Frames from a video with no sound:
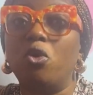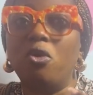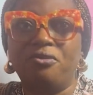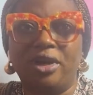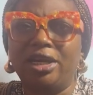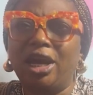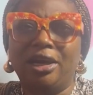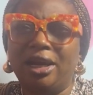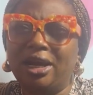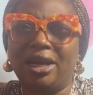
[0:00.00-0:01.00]
over,
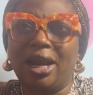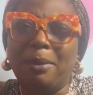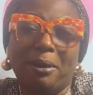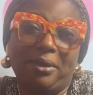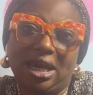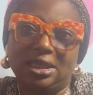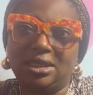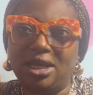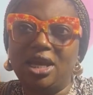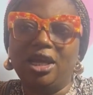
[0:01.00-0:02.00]
and I'm
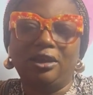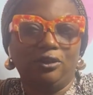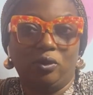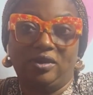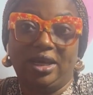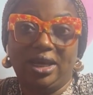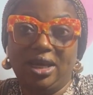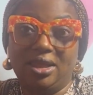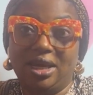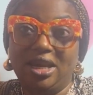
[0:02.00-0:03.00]
amazed. This was a
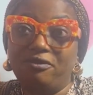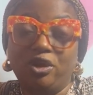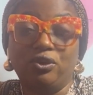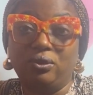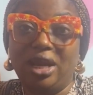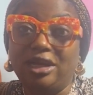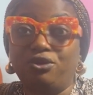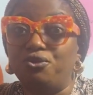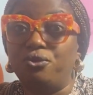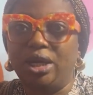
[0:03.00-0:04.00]
kid that never used to like
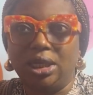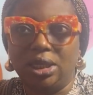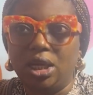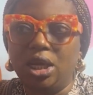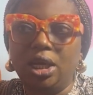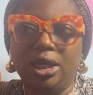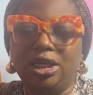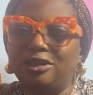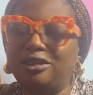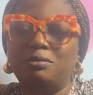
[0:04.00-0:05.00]
to read
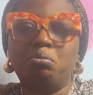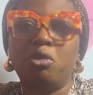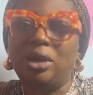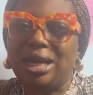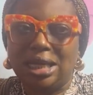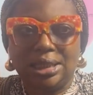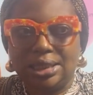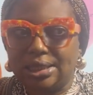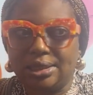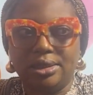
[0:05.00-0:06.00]
the
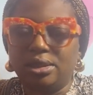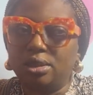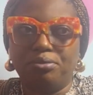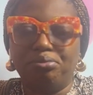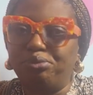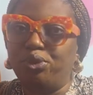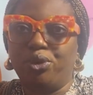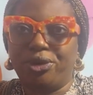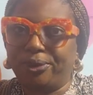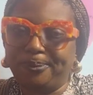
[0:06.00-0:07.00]
smallest
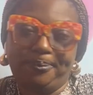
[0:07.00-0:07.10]
book.